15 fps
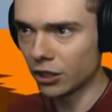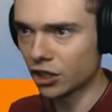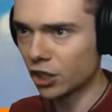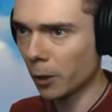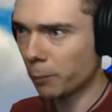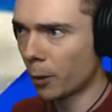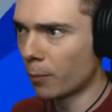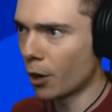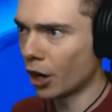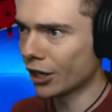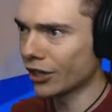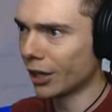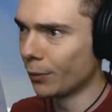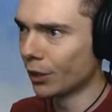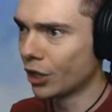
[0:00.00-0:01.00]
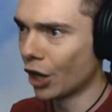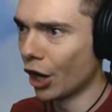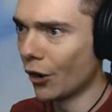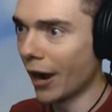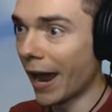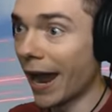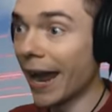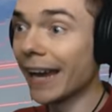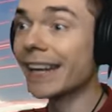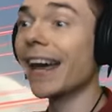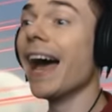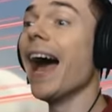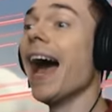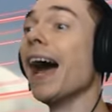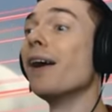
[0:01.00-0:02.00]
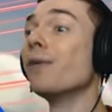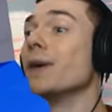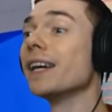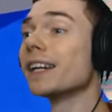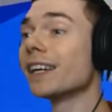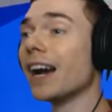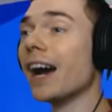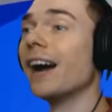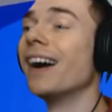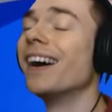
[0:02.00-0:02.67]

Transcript: out checkpoint marker, there we go, and there we go!